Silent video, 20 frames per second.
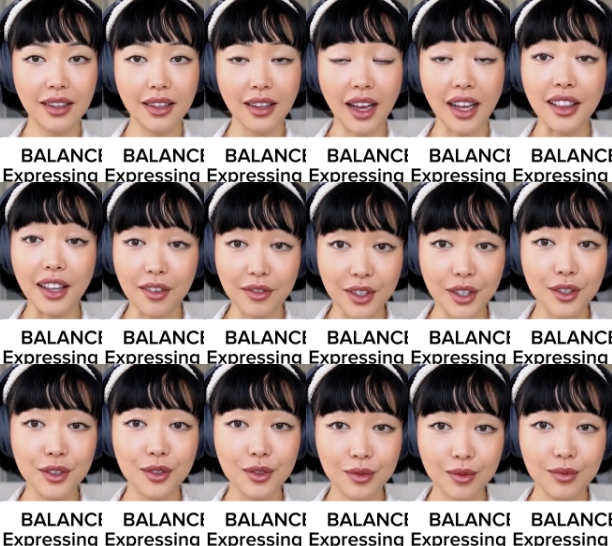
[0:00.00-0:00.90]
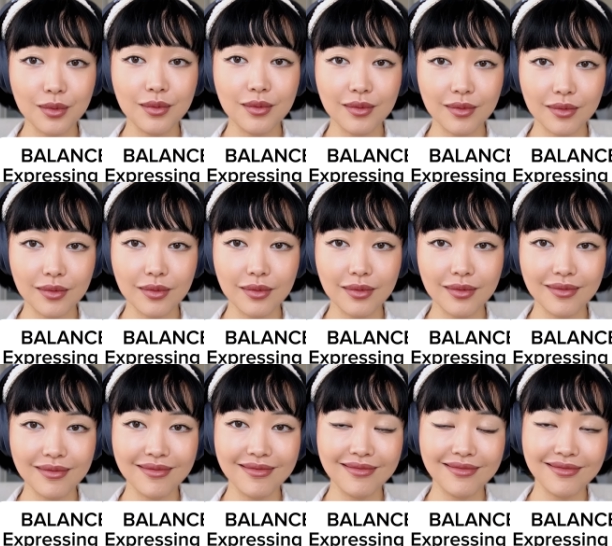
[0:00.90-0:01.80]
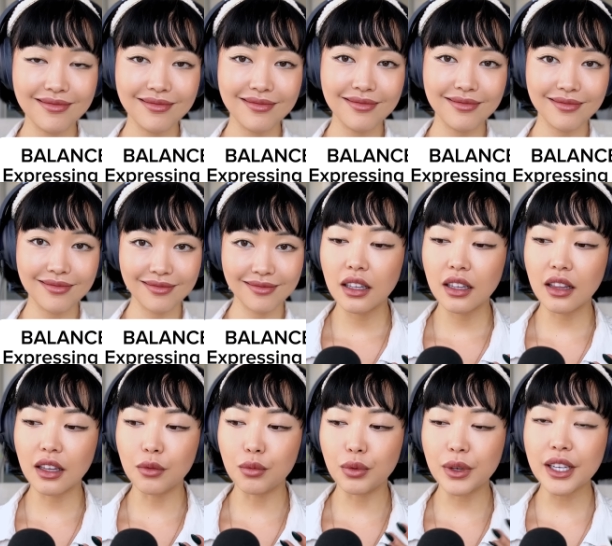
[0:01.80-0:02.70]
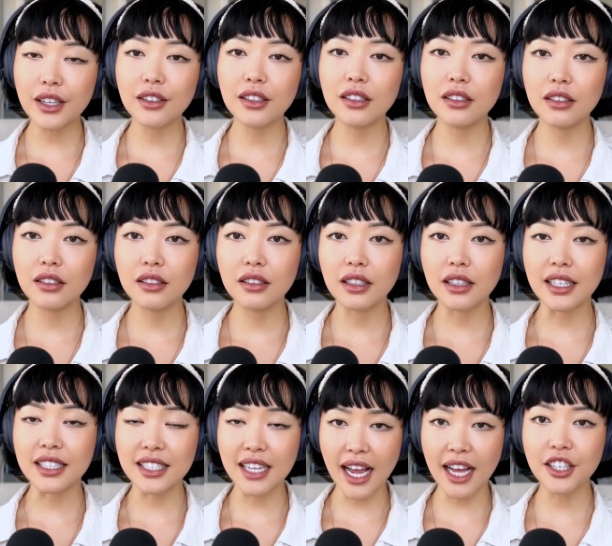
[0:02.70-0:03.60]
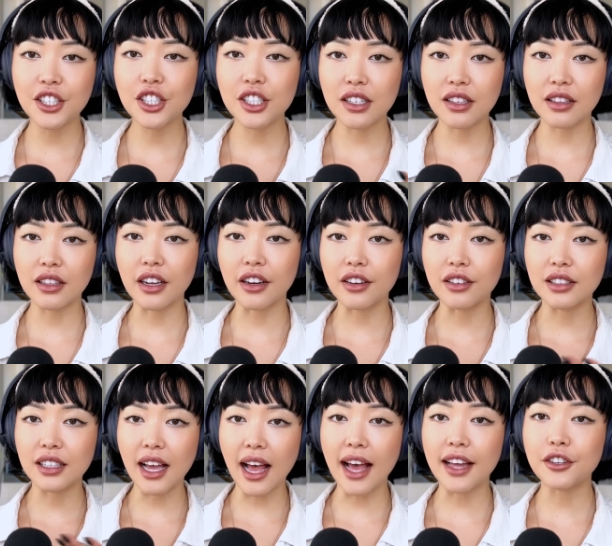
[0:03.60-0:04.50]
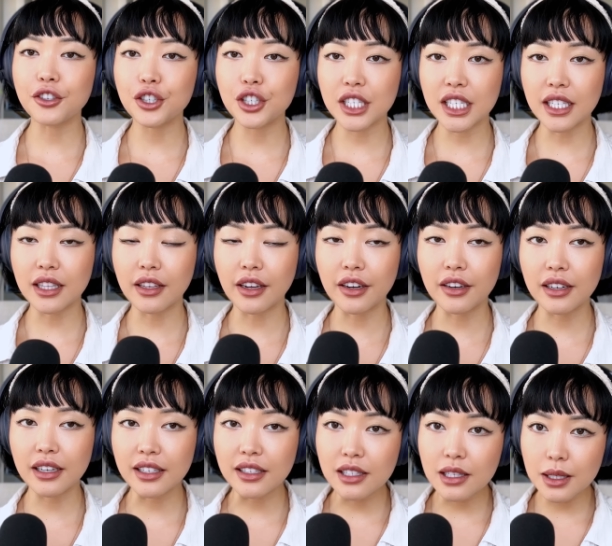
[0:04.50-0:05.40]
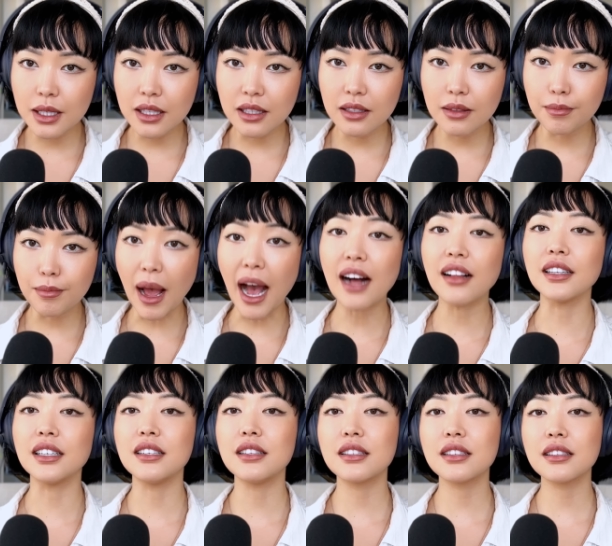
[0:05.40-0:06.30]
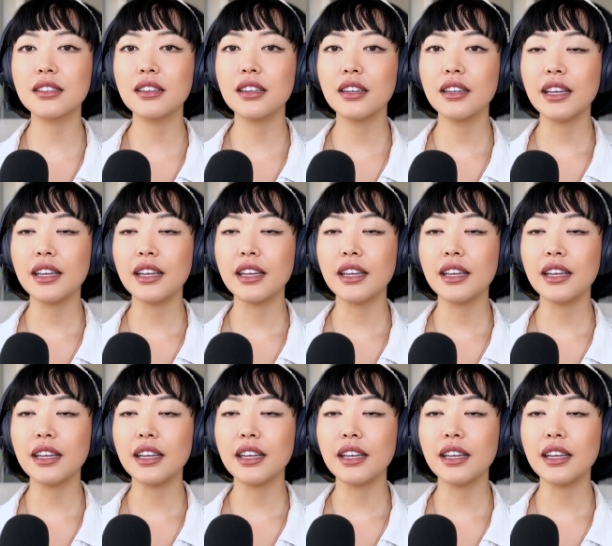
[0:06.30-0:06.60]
I love you. The real intention there and the energy there is balance.